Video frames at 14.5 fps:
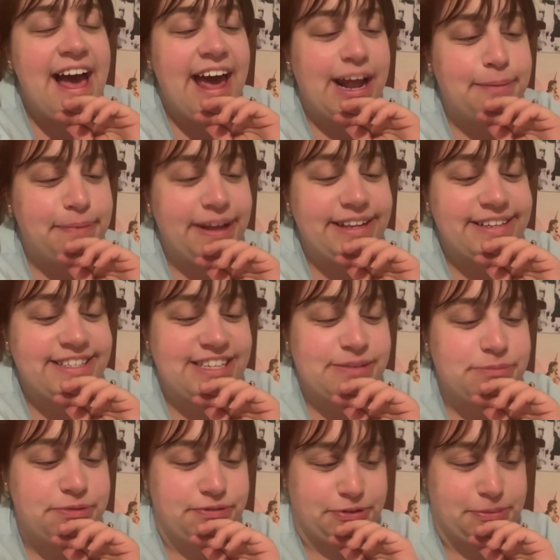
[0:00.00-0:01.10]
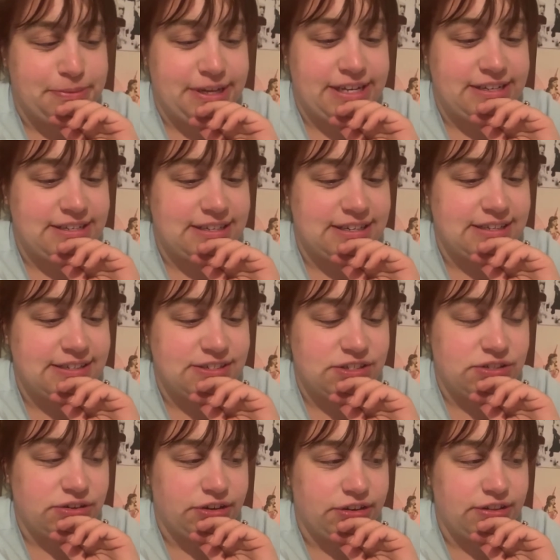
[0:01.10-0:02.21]
And I played The Sims for a bit,
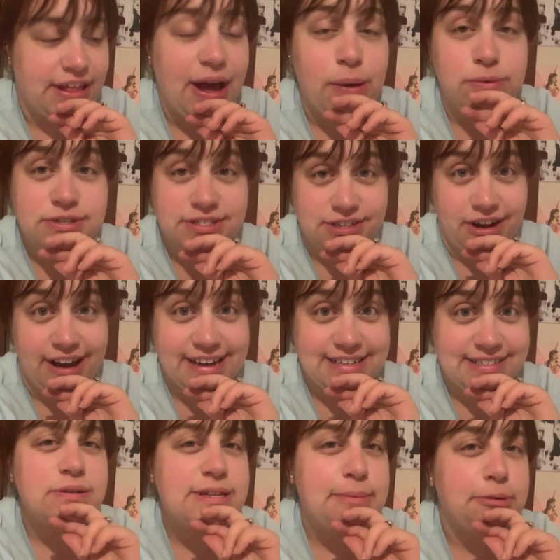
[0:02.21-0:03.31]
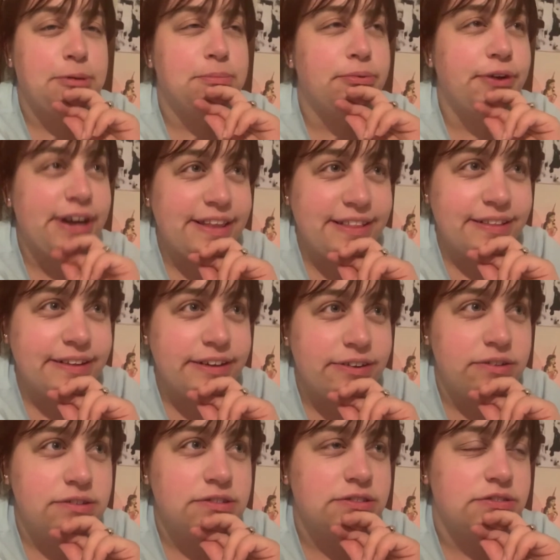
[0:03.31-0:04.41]
so that was nice. I was able to breathe a
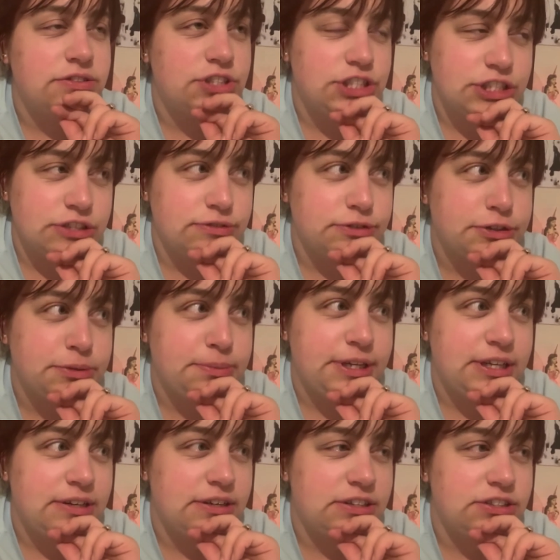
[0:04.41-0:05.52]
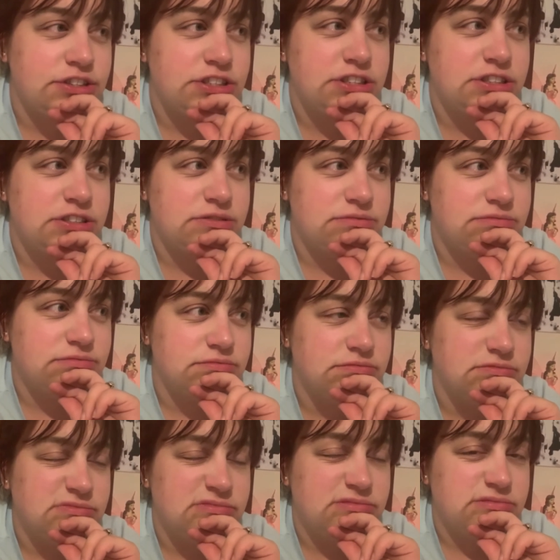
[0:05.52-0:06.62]
little, chill for a bit, and just
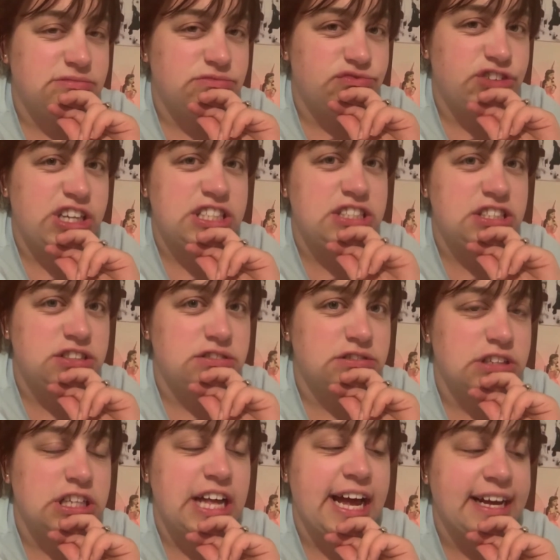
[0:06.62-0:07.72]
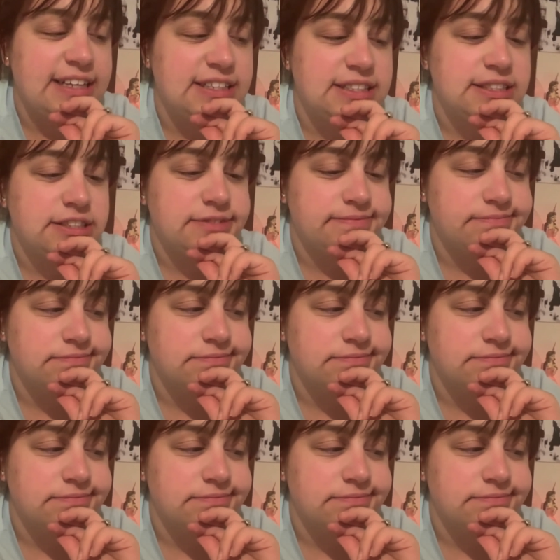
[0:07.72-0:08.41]
rest and relax.